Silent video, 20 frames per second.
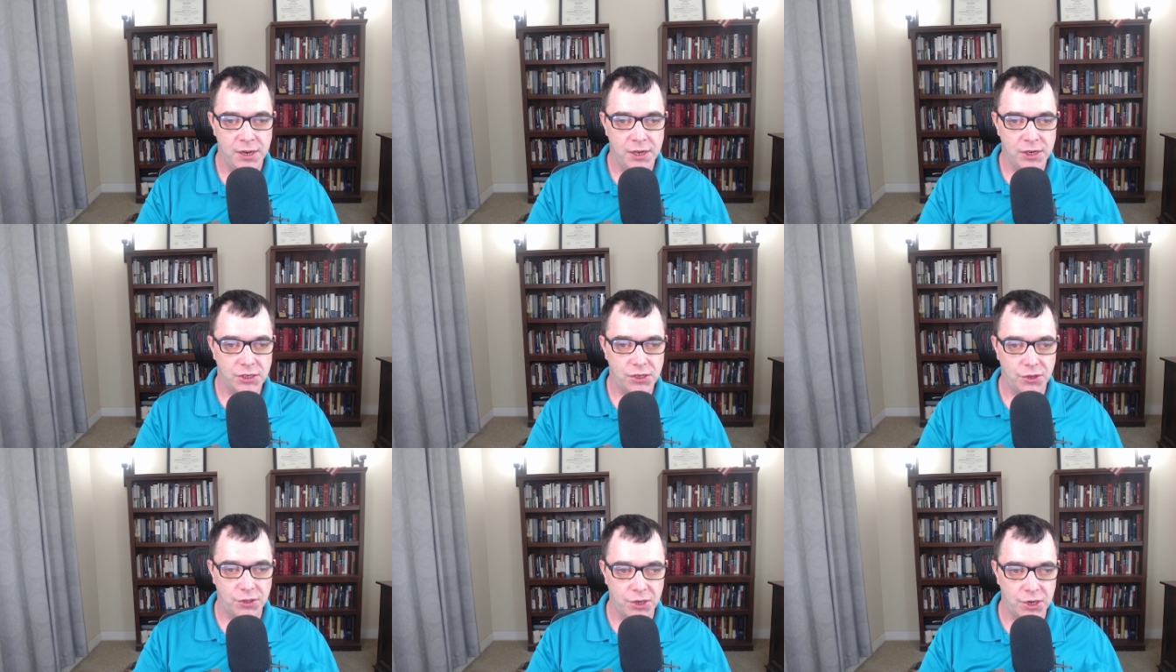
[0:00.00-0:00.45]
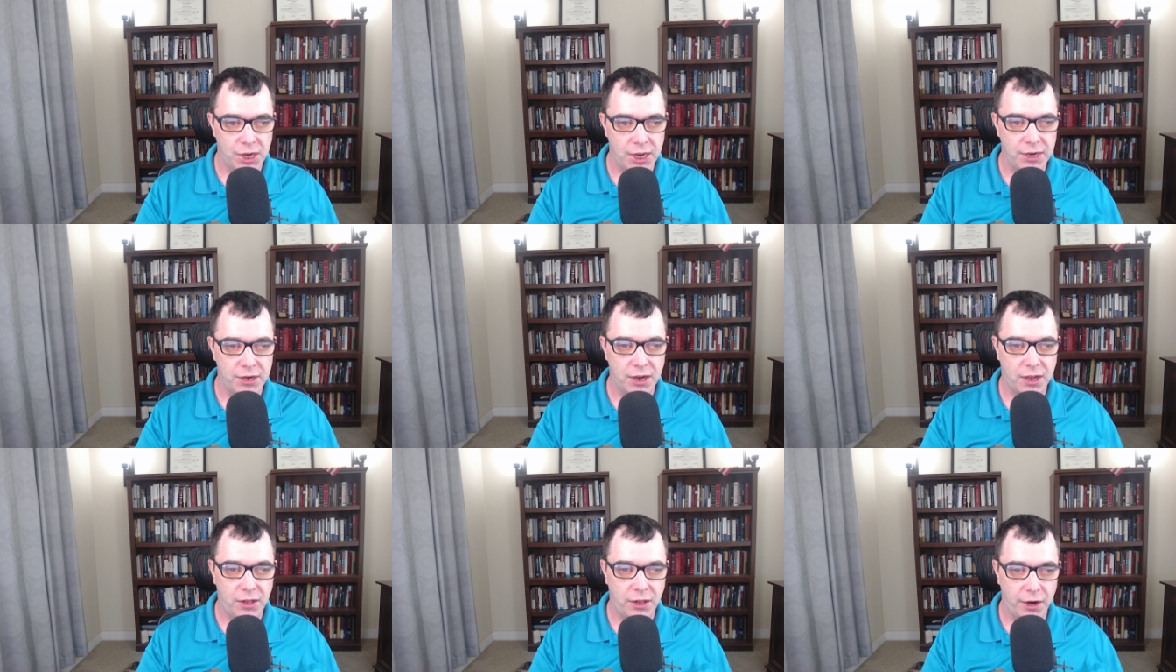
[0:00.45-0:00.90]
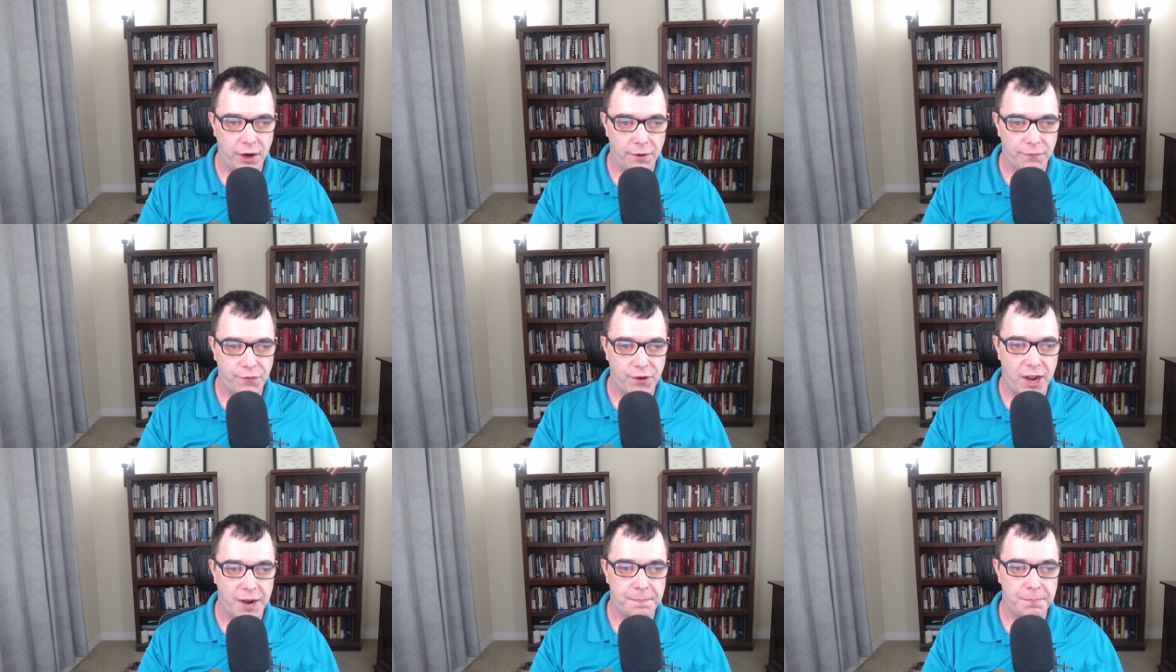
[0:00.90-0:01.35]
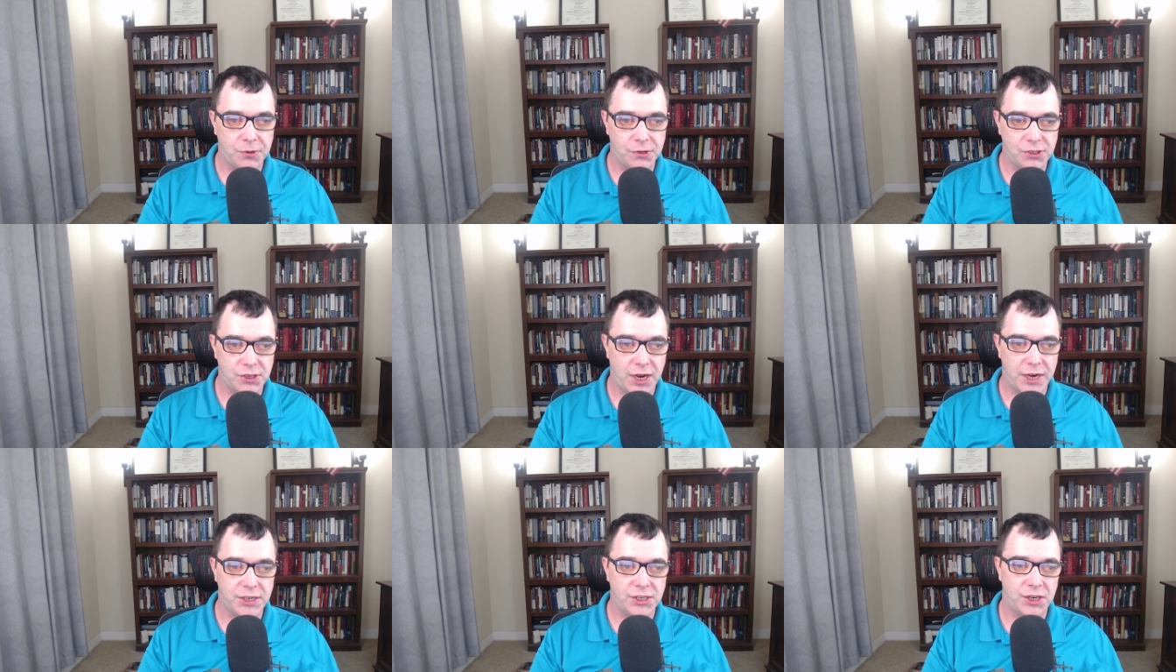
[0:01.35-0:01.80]
so the need to clarify
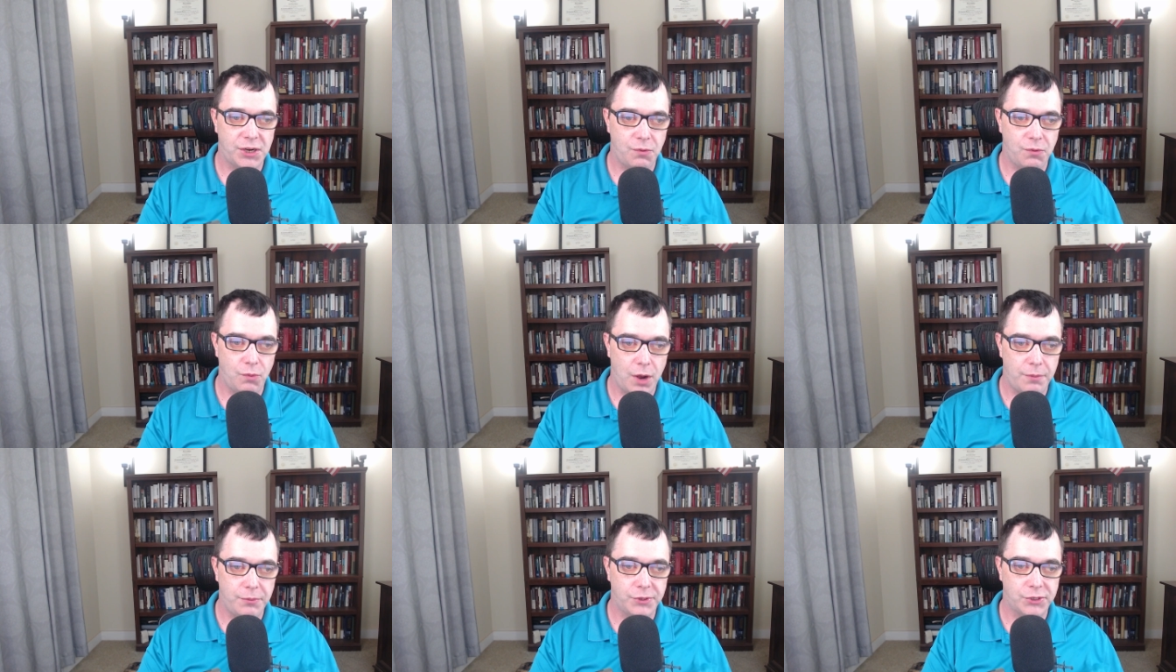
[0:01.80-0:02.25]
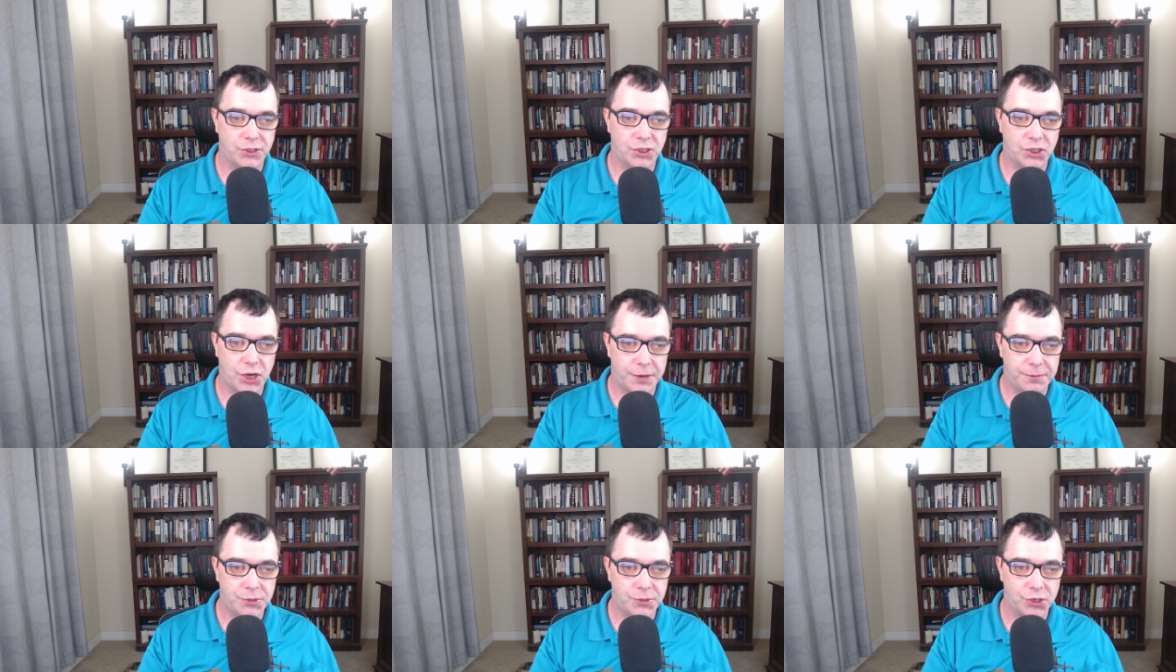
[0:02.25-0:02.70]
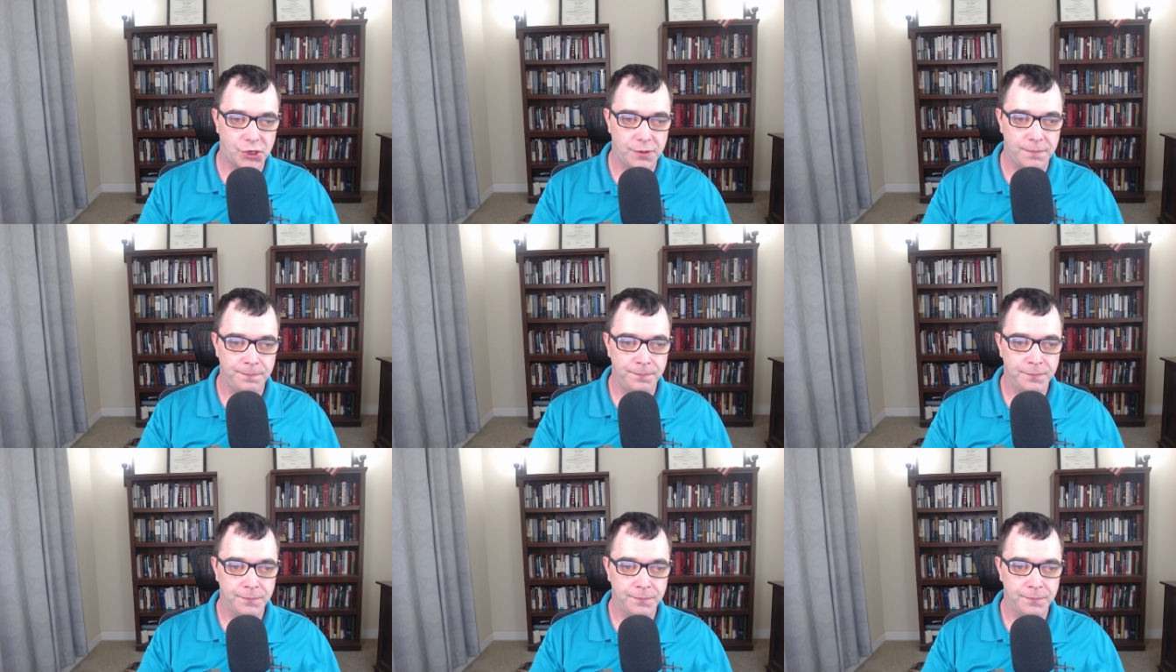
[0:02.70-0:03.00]
precisely what was Scripture